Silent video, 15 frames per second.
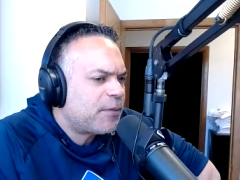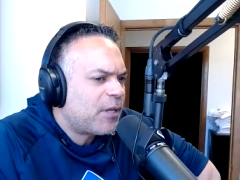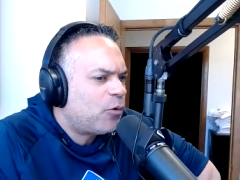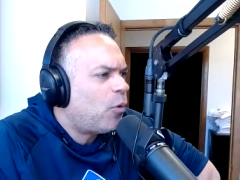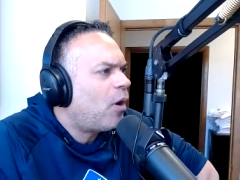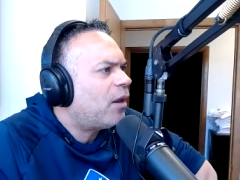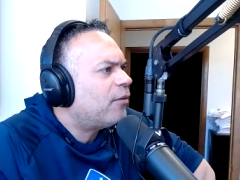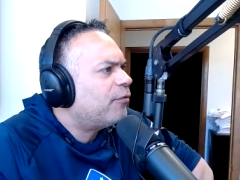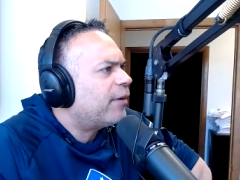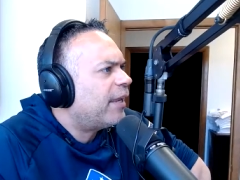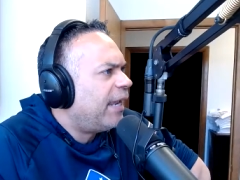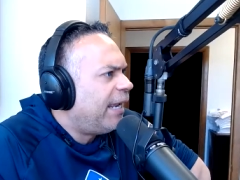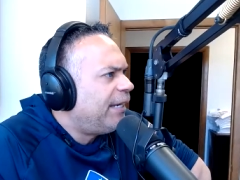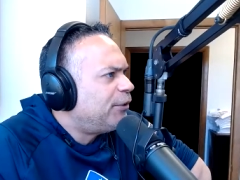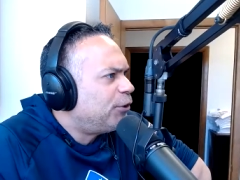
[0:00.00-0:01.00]

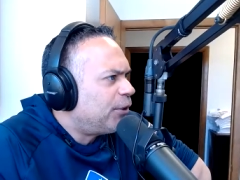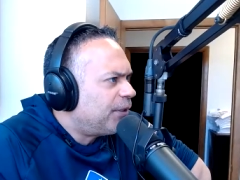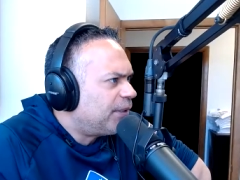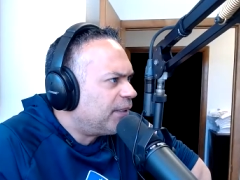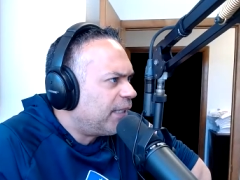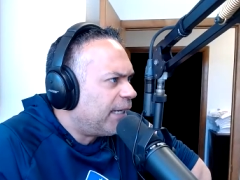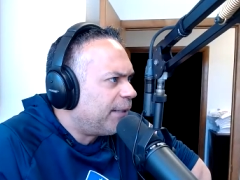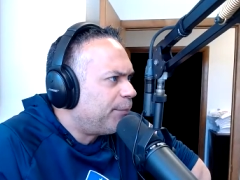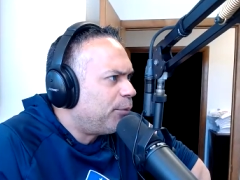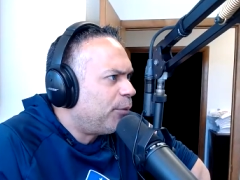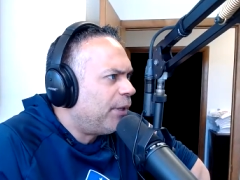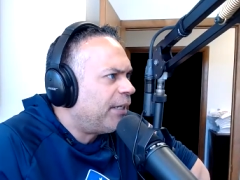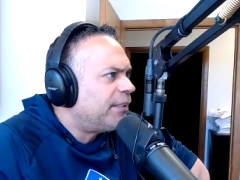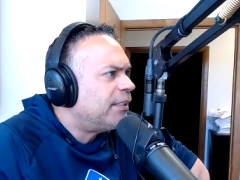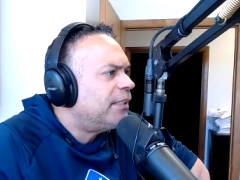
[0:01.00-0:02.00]
qualification
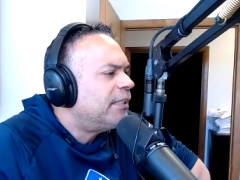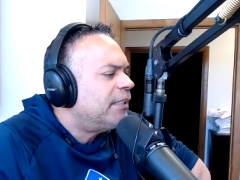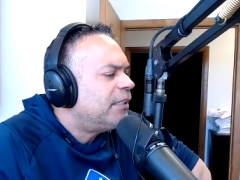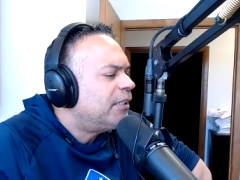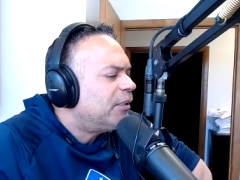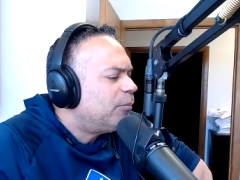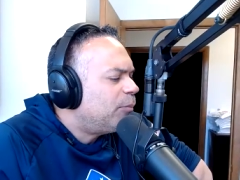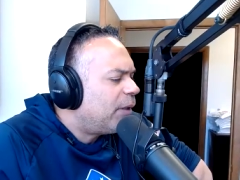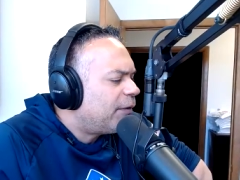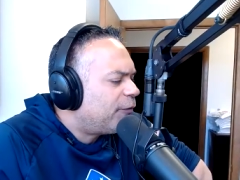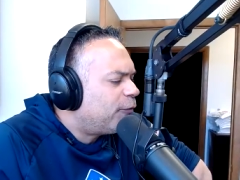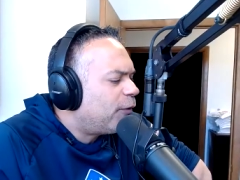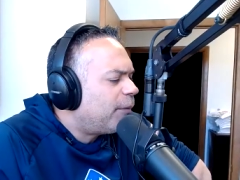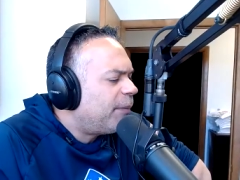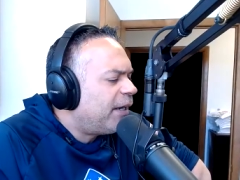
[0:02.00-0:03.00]
standpoint, mm-hmm. but
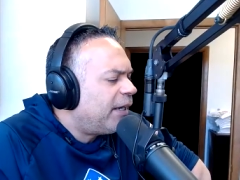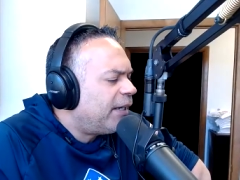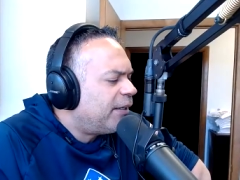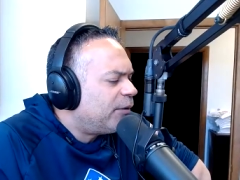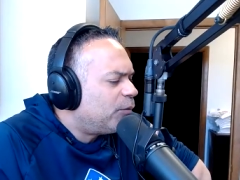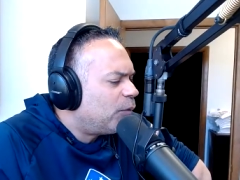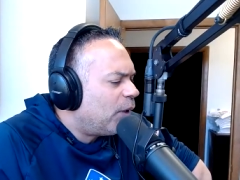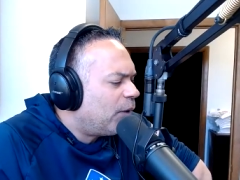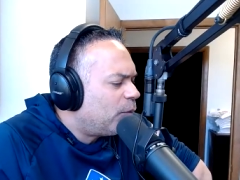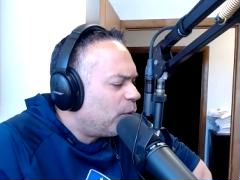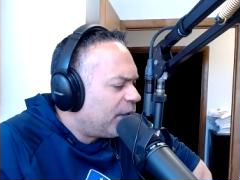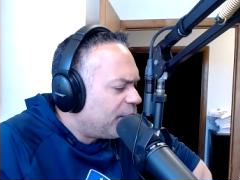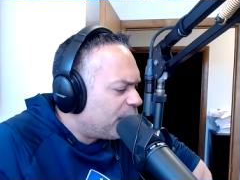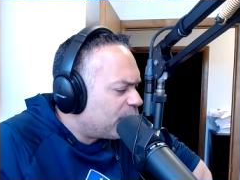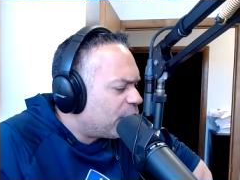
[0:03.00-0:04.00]
from a
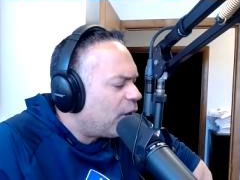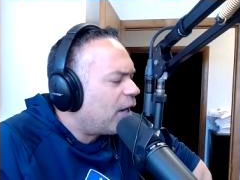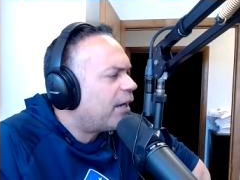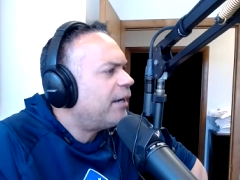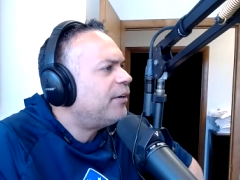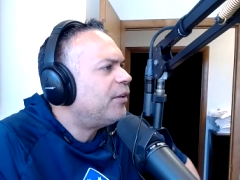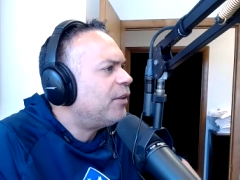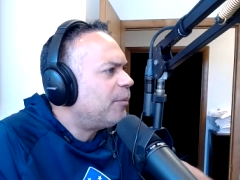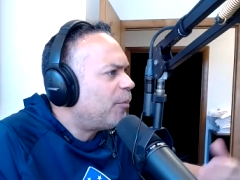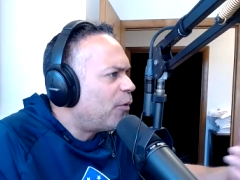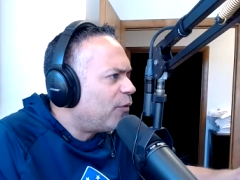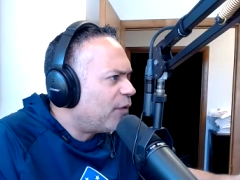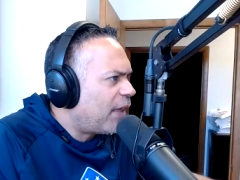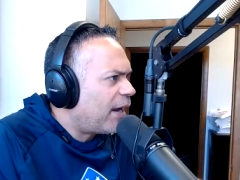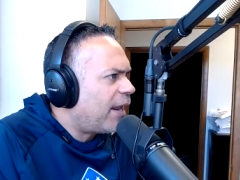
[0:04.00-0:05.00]
when you're talking to them
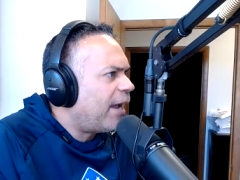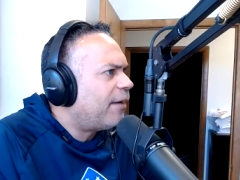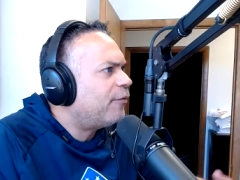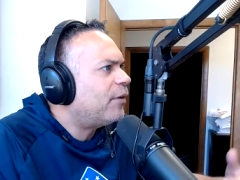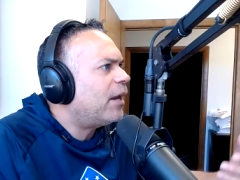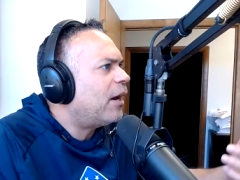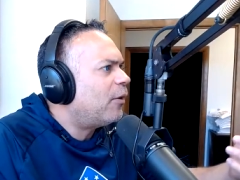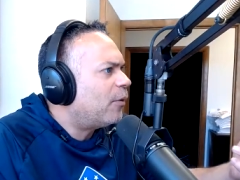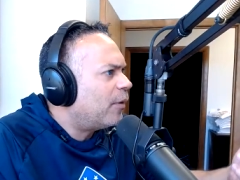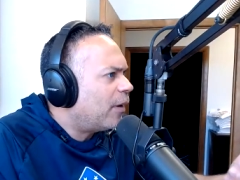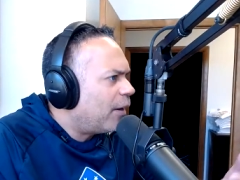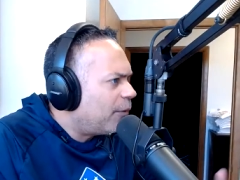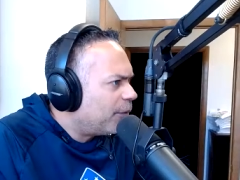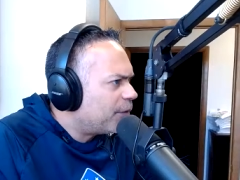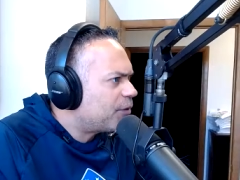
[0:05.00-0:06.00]
over that half an
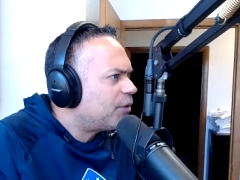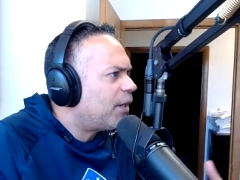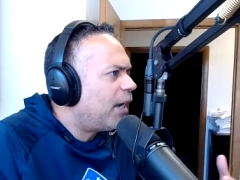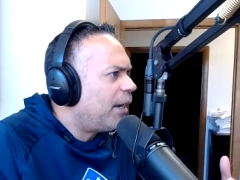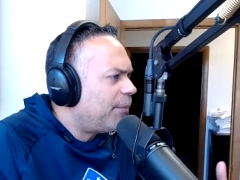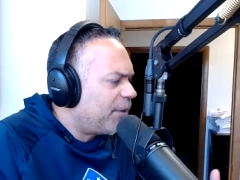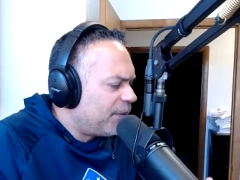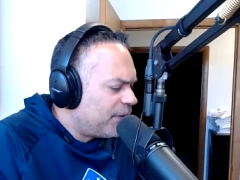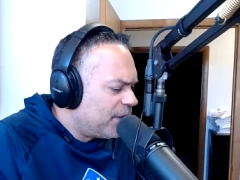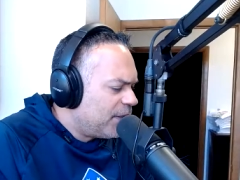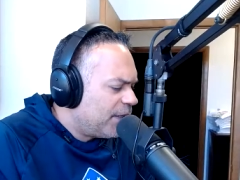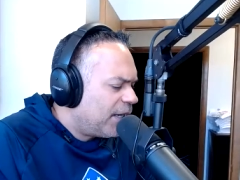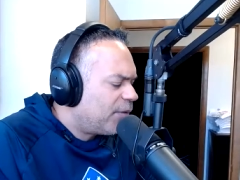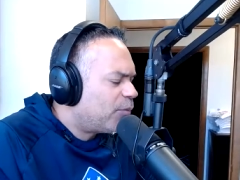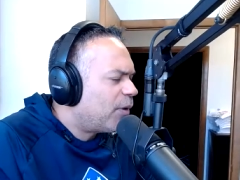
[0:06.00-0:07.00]
hour's time and
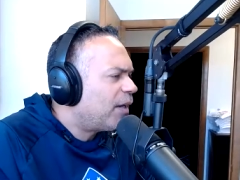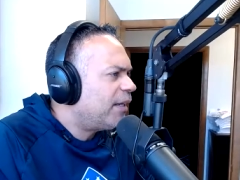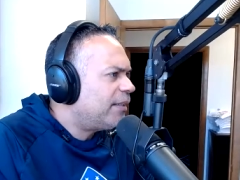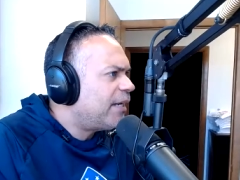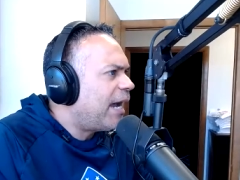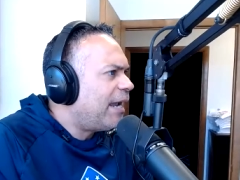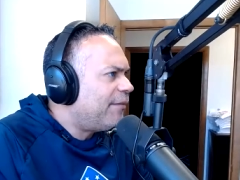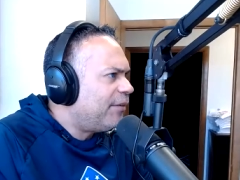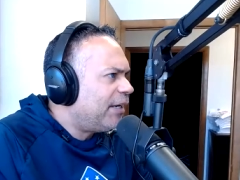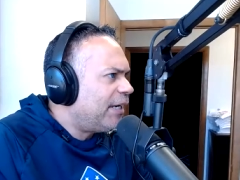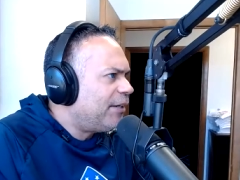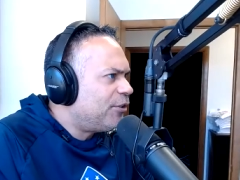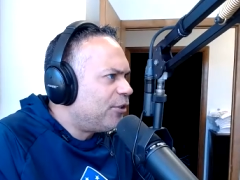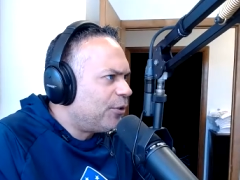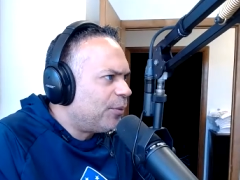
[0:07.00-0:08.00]
really diving
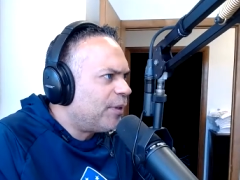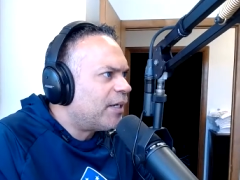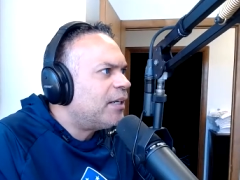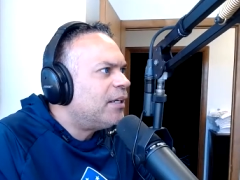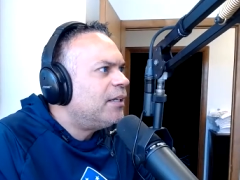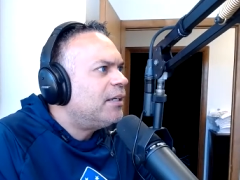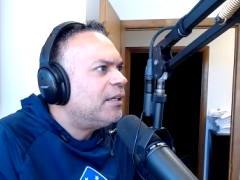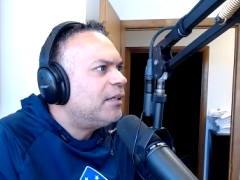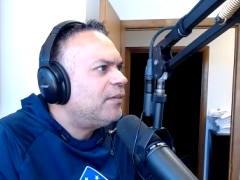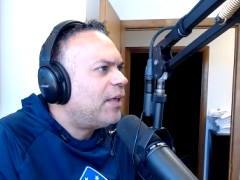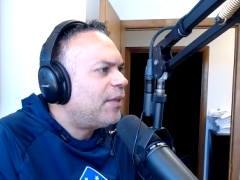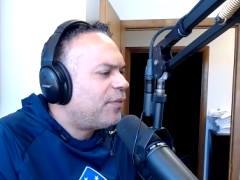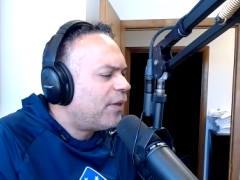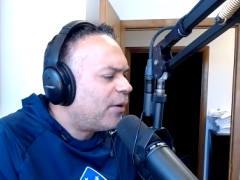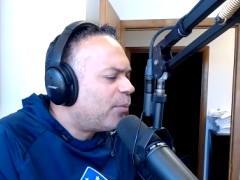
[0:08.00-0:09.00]
into it, mm-hmm.
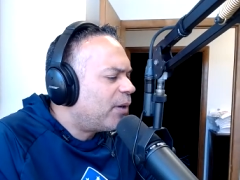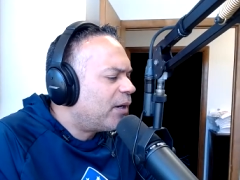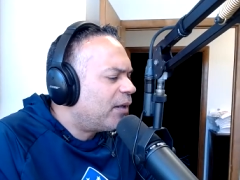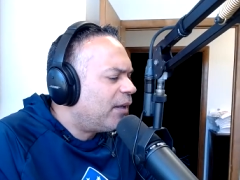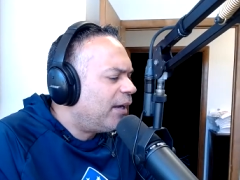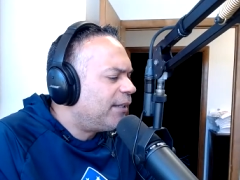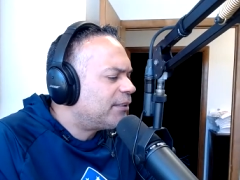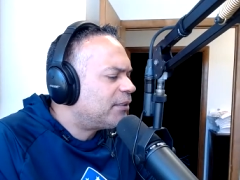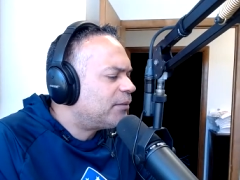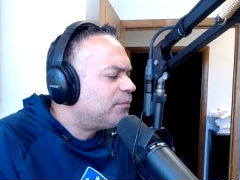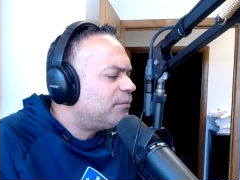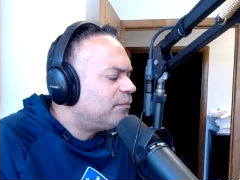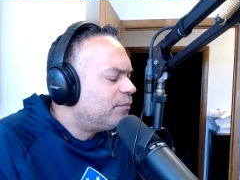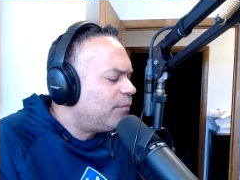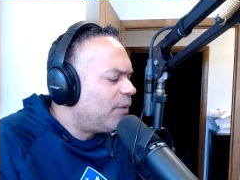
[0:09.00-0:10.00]
that they realize
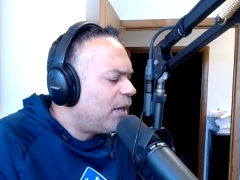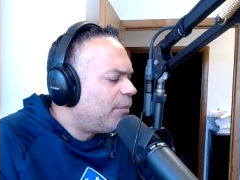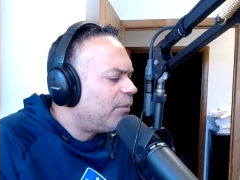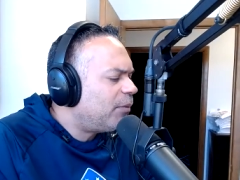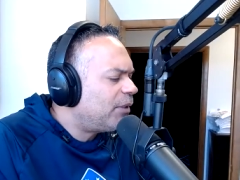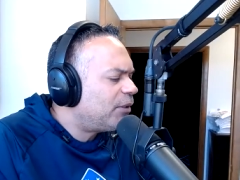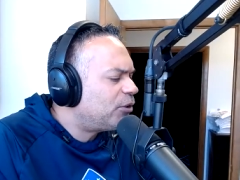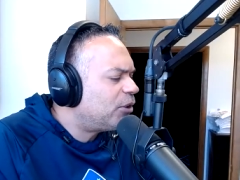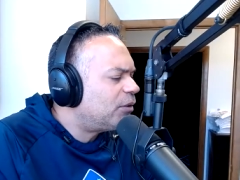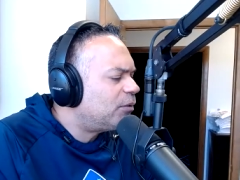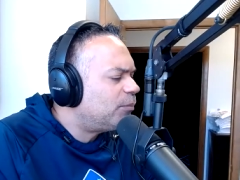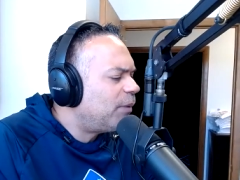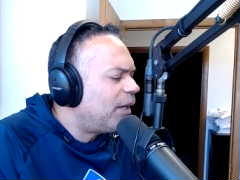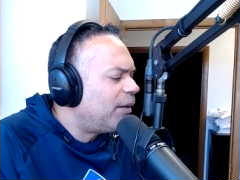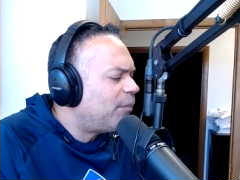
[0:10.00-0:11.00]
maybe we should
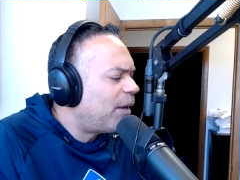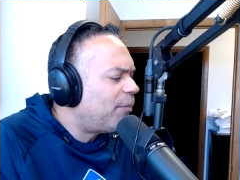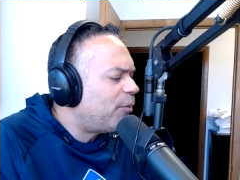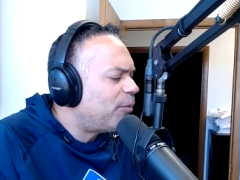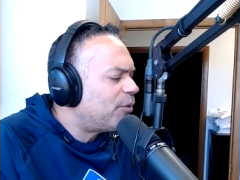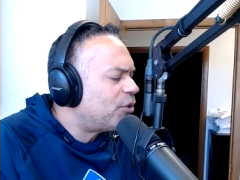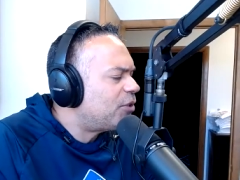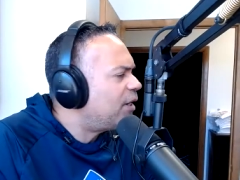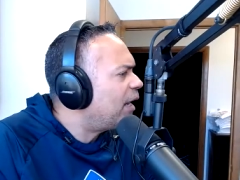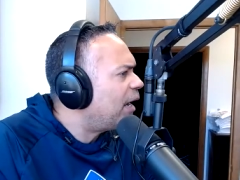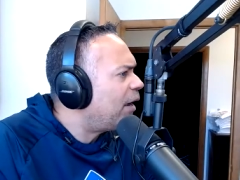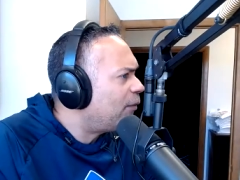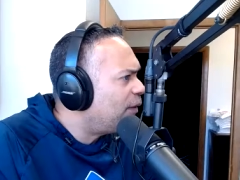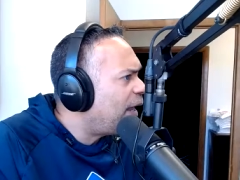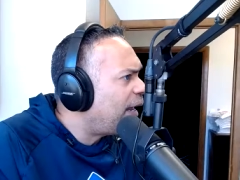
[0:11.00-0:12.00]
take
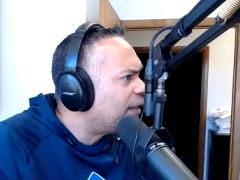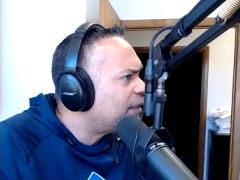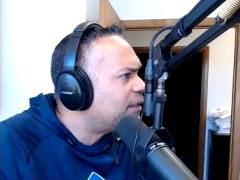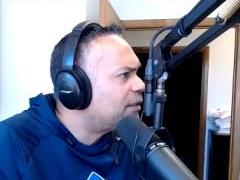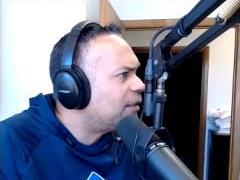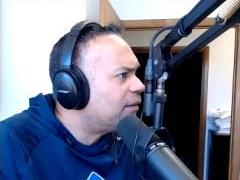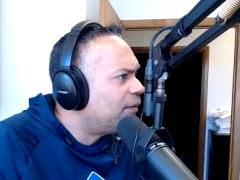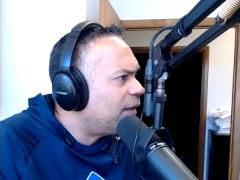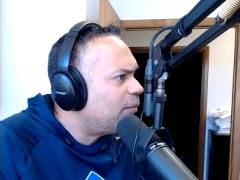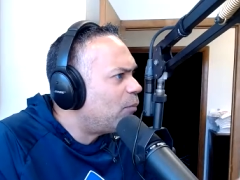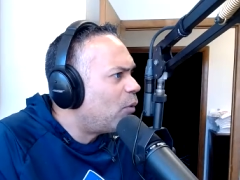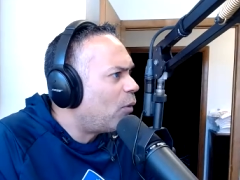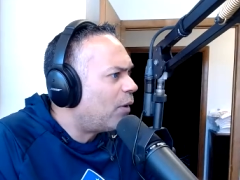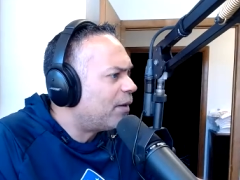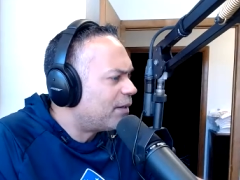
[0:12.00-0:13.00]
out less than
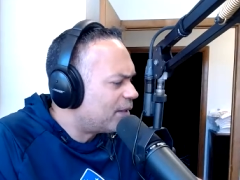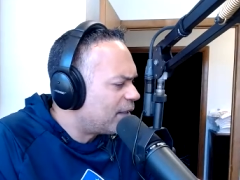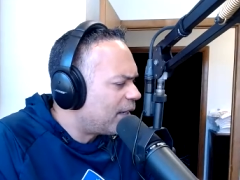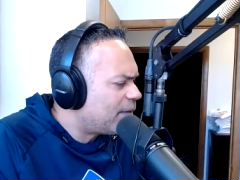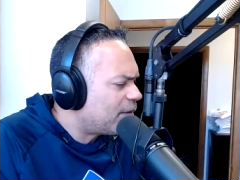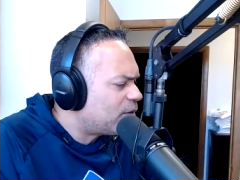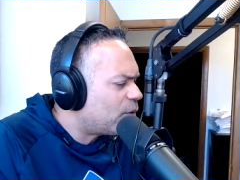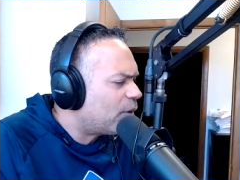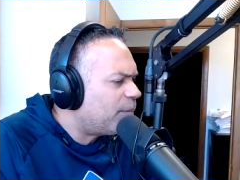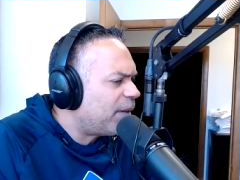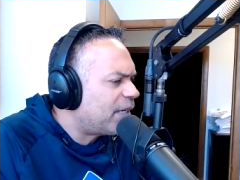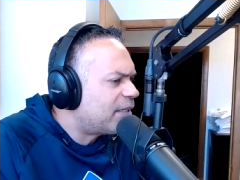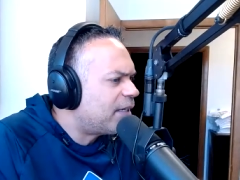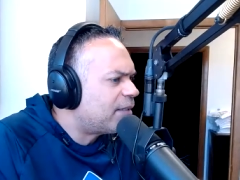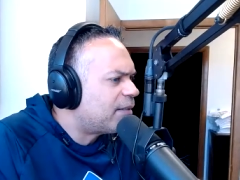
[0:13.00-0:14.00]
more. Does that sort of
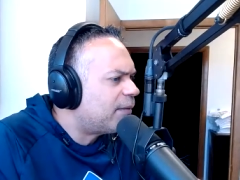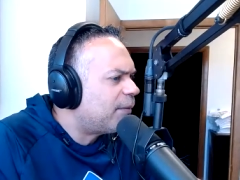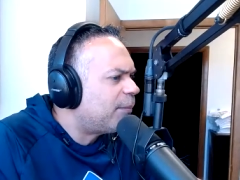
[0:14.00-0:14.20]
make sense a little